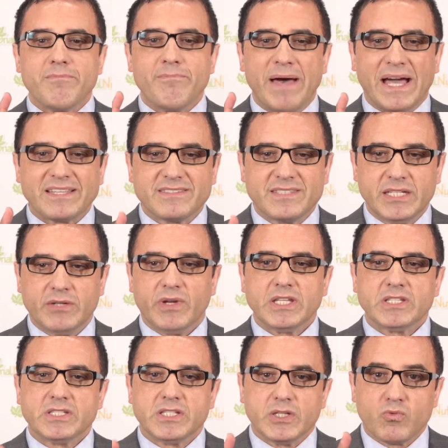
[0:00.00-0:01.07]

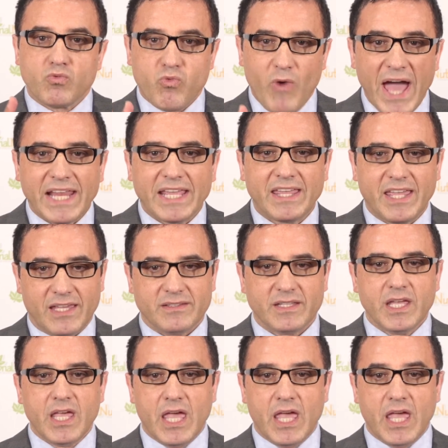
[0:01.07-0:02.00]
bacteria to eradicate,